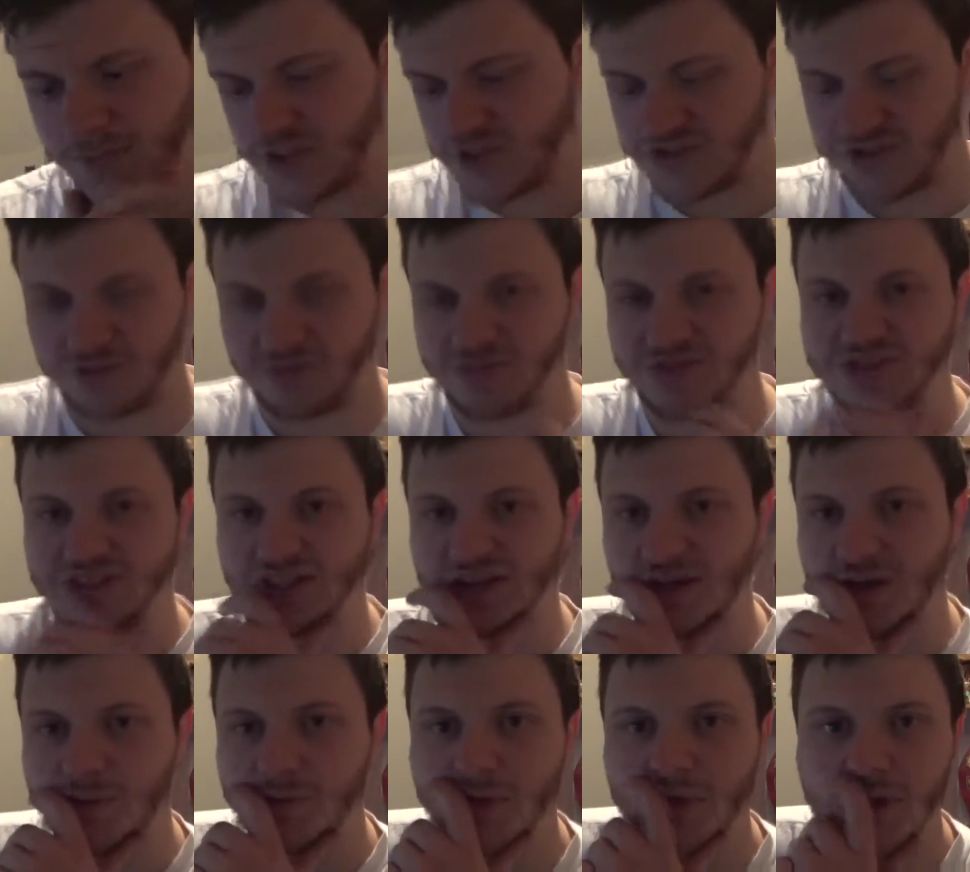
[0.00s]
sorry, I'm just
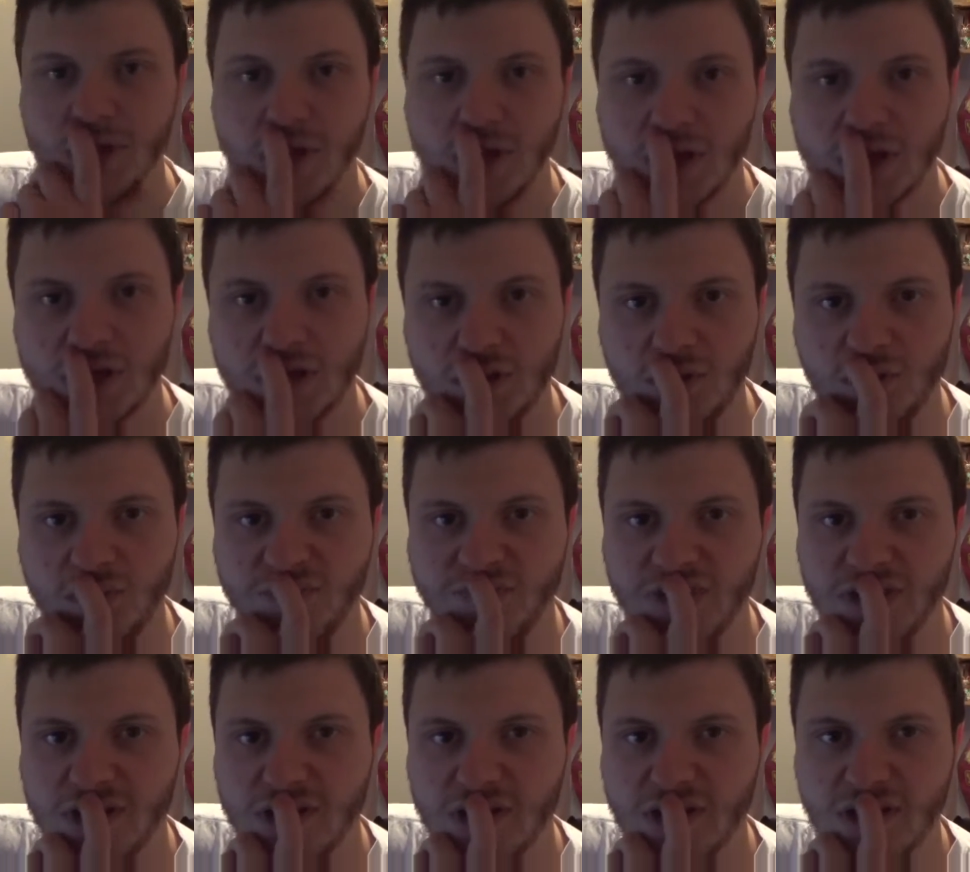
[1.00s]
standing up. One
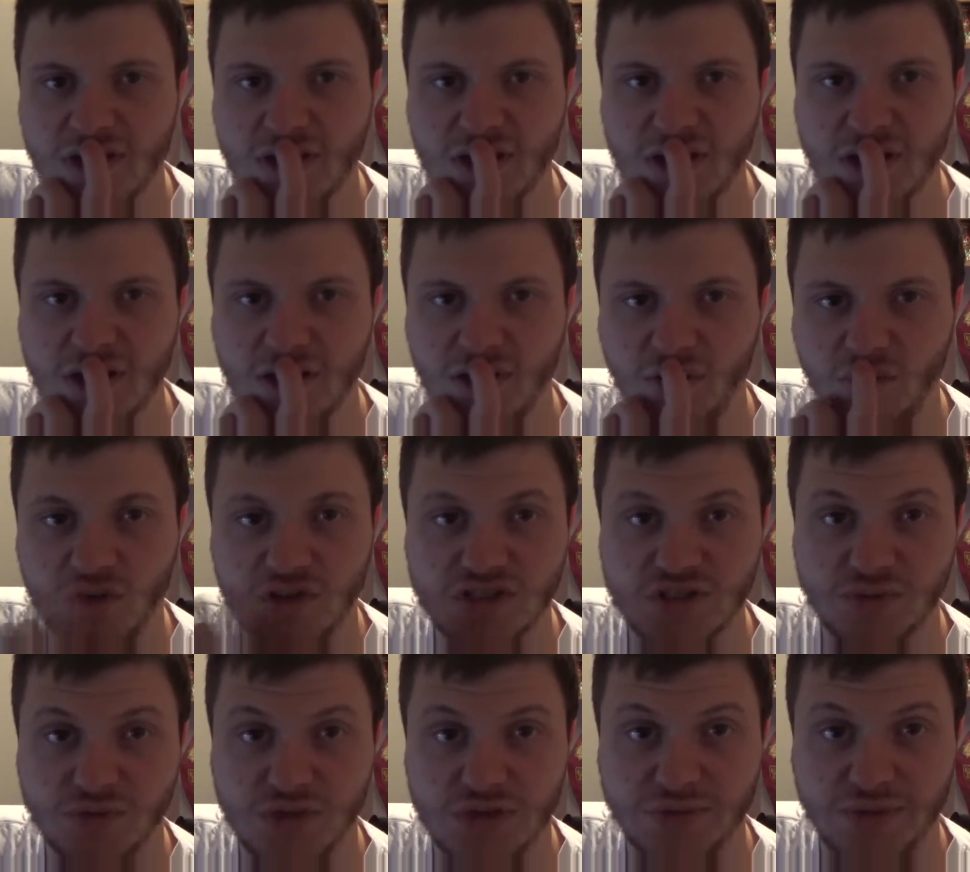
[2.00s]
thing I was
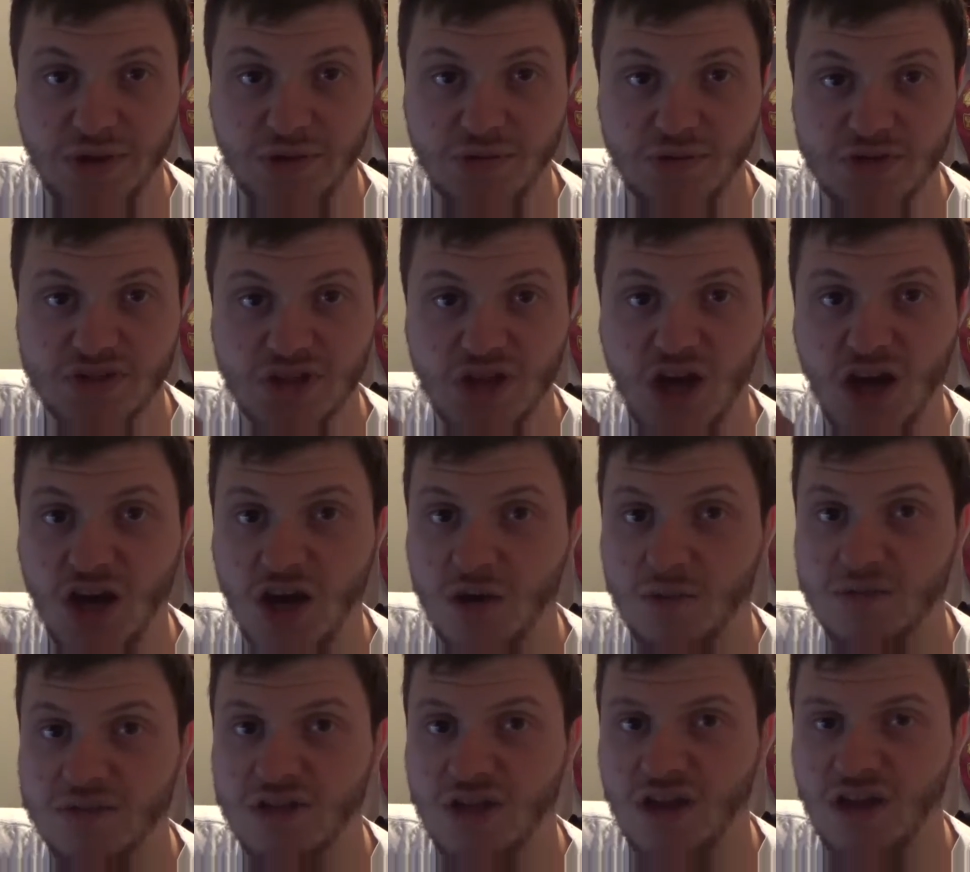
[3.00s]
surprised about was
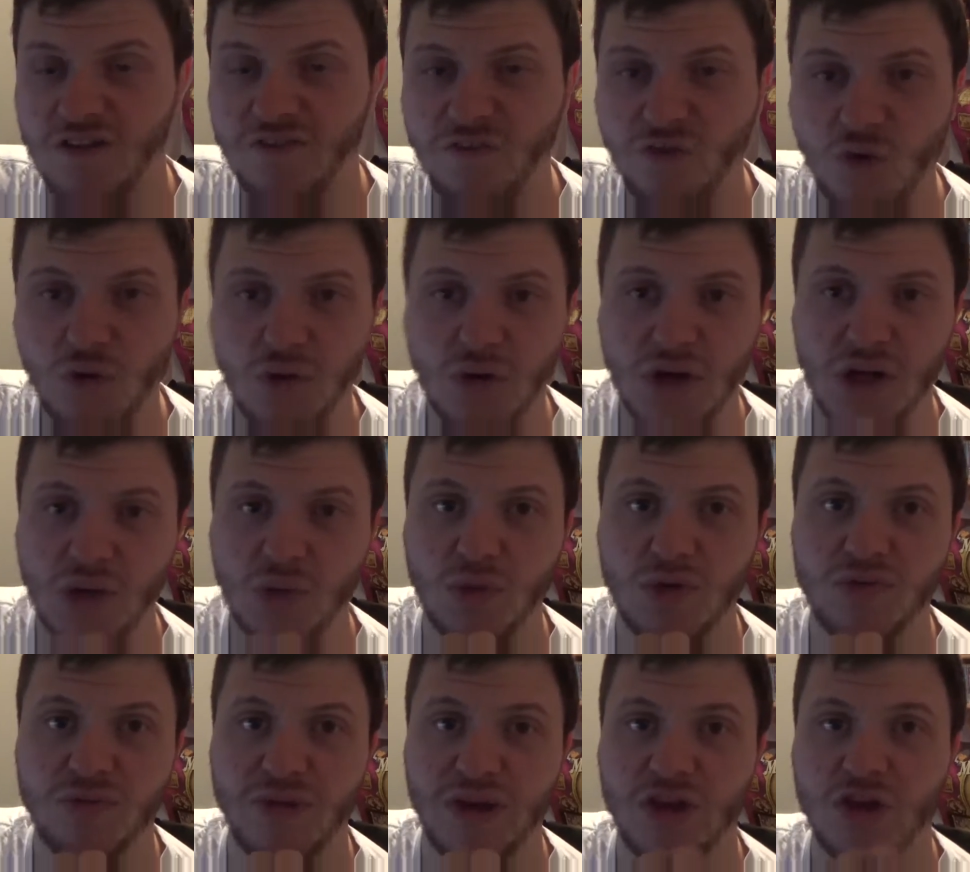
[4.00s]
ARMS. I thought it
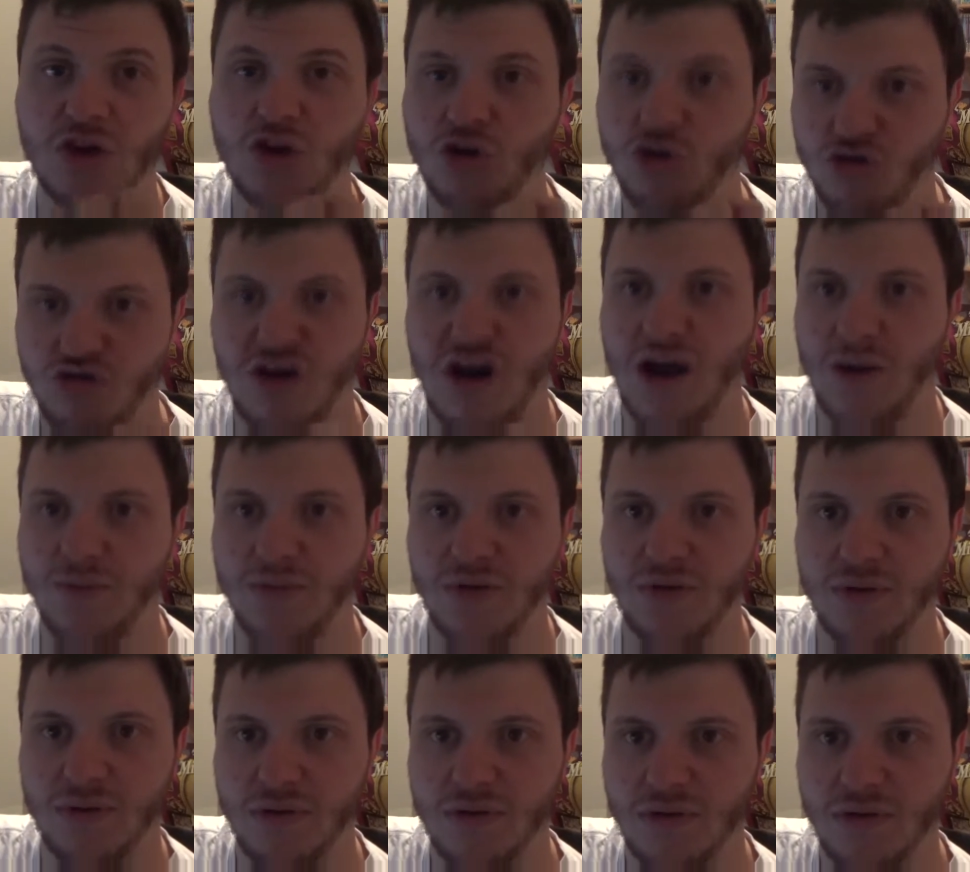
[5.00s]
would have been crap.
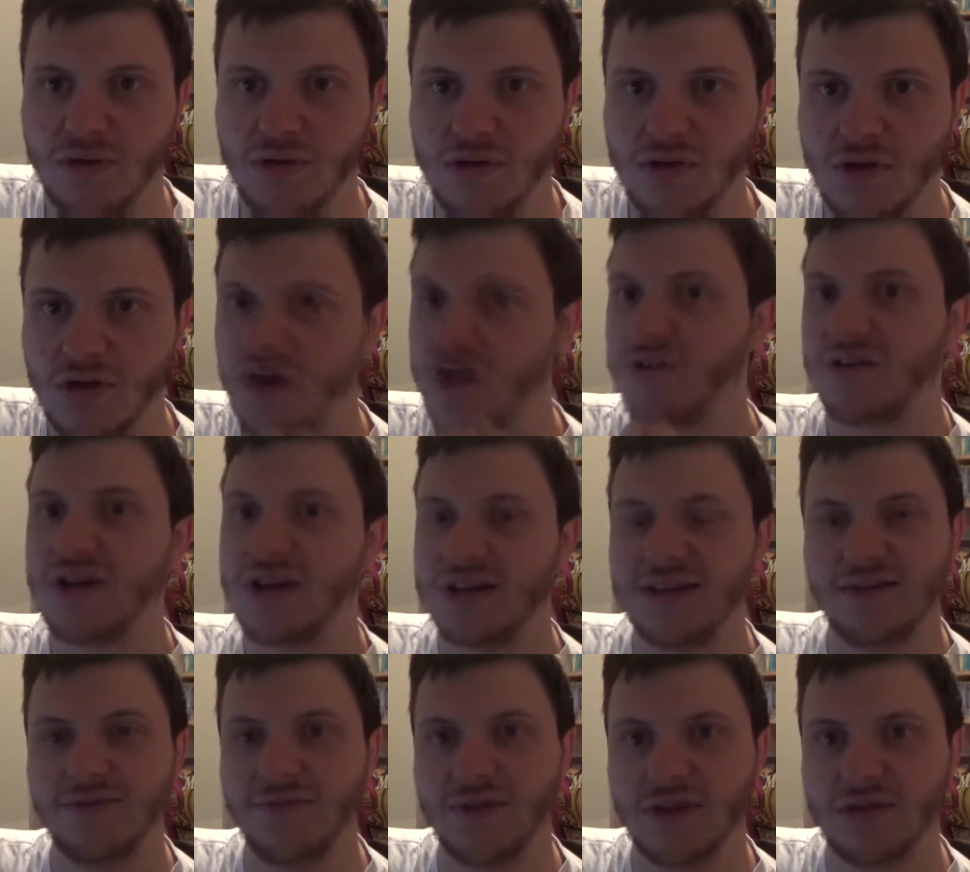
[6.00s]
I really
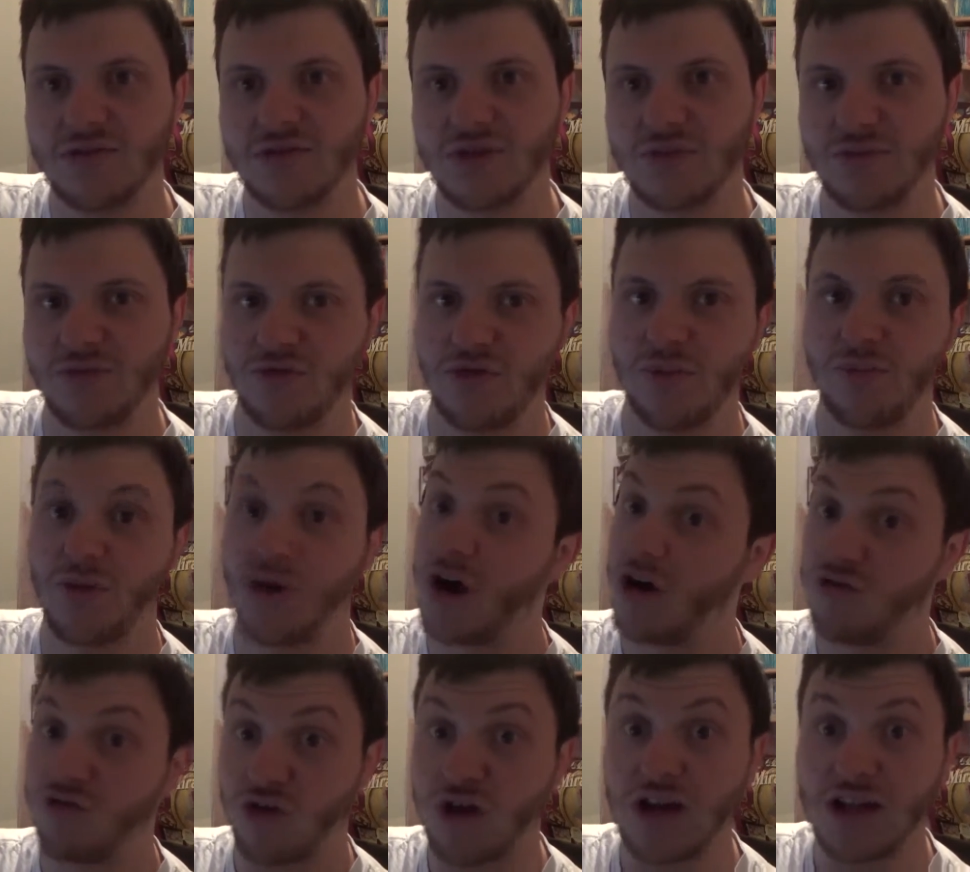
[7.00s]
did think it was going to be crap, but
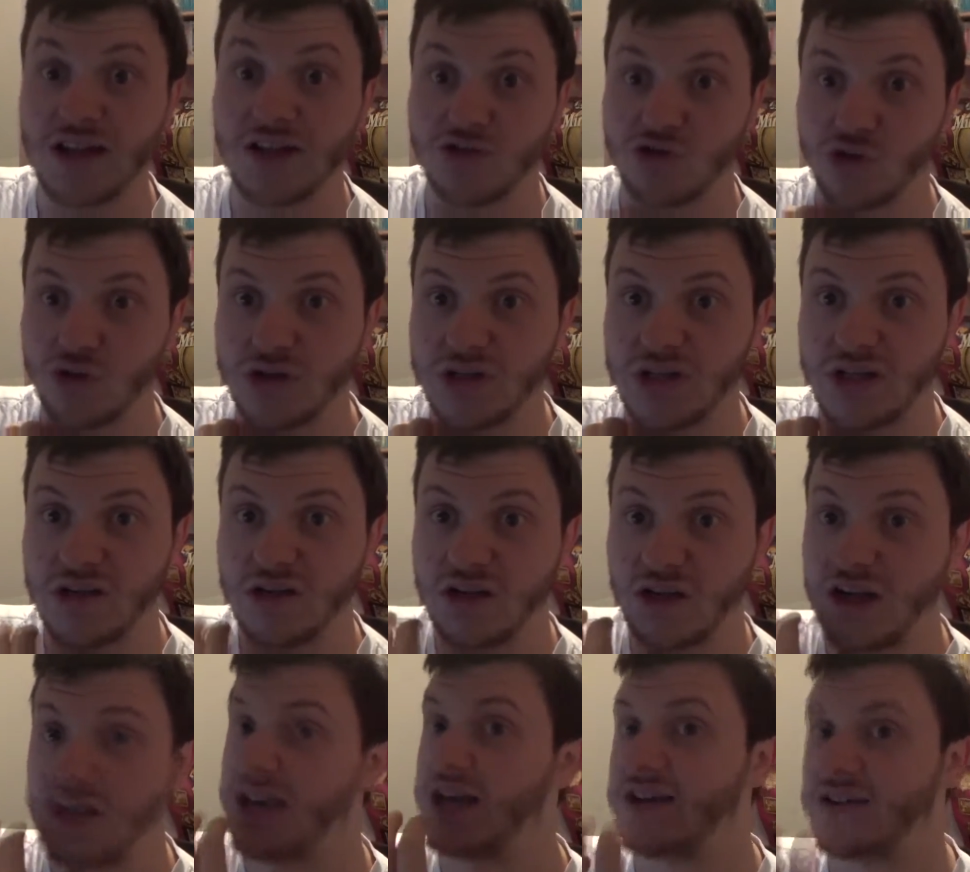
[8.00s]
I really enjoyed it.
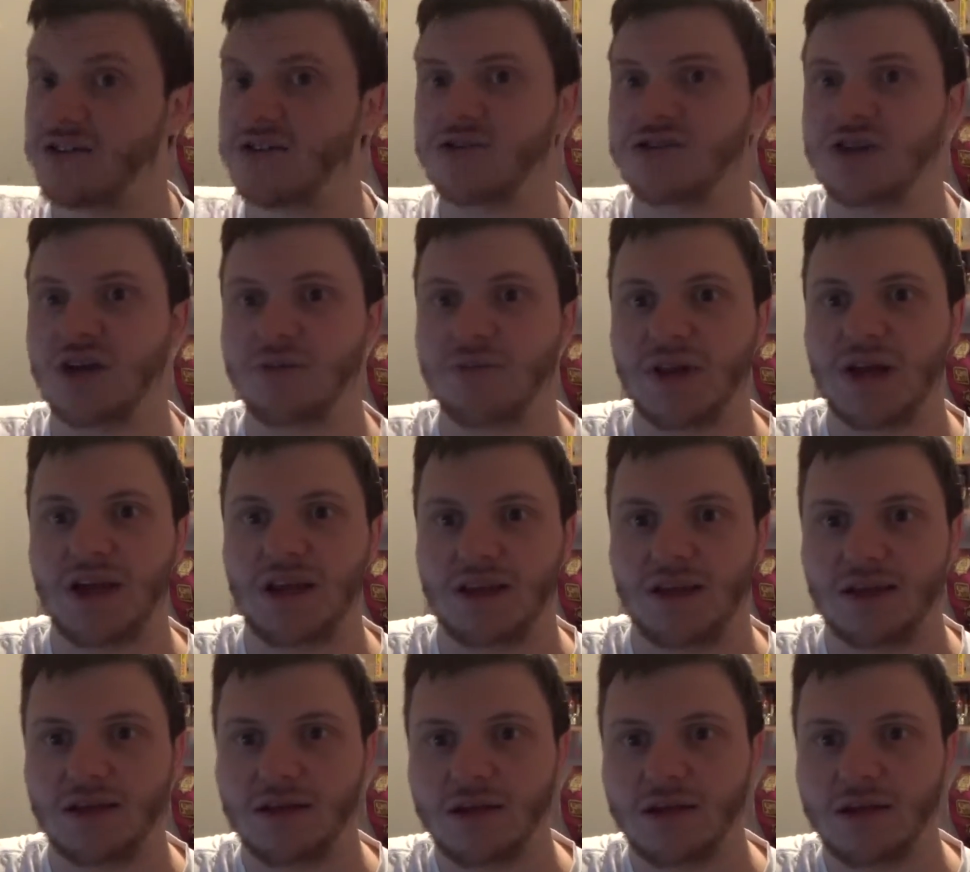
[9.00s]
I had a good time playing it,